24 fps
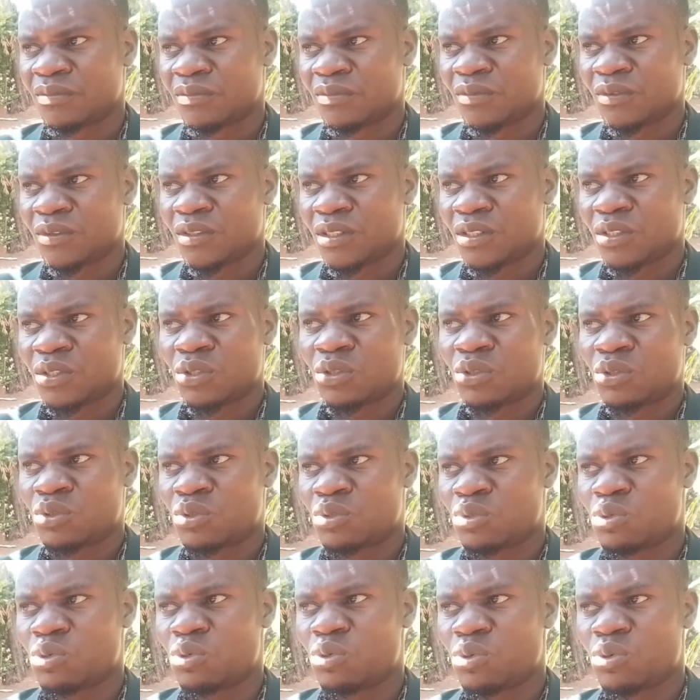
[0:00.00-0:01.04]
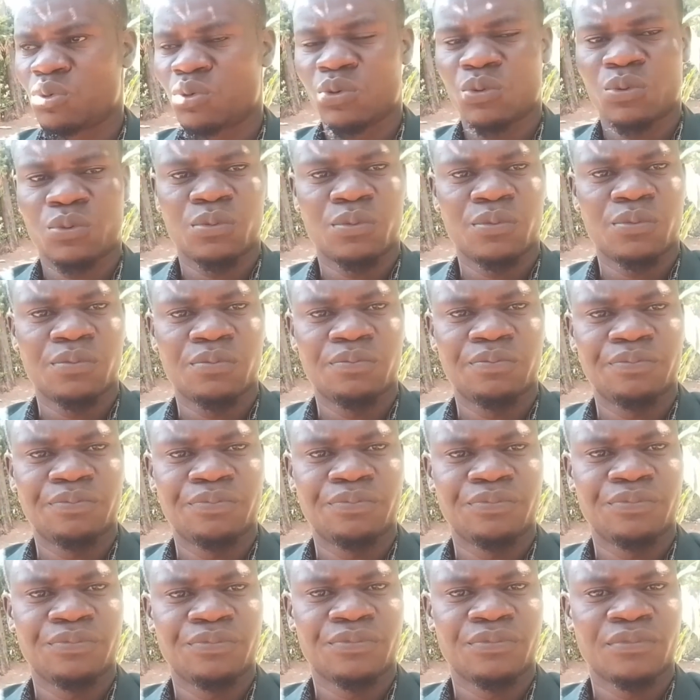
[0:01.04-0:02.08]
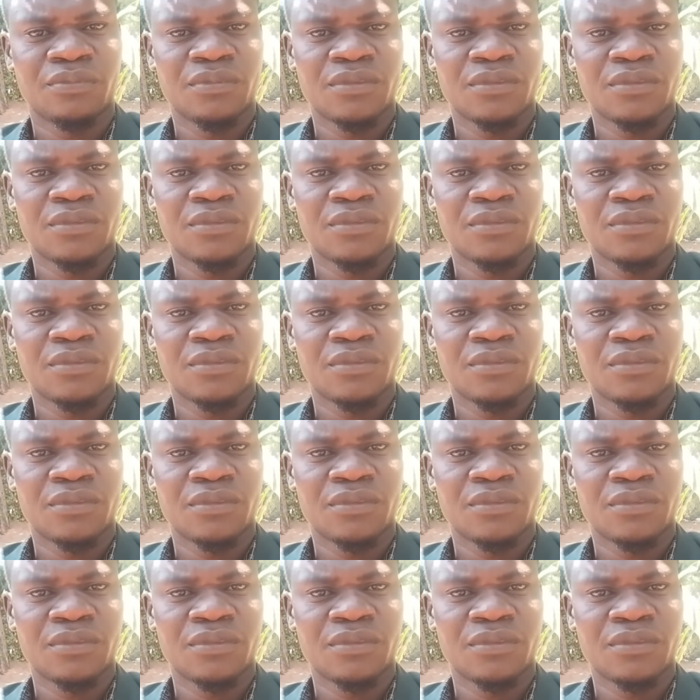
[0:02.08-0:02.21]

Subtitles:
to see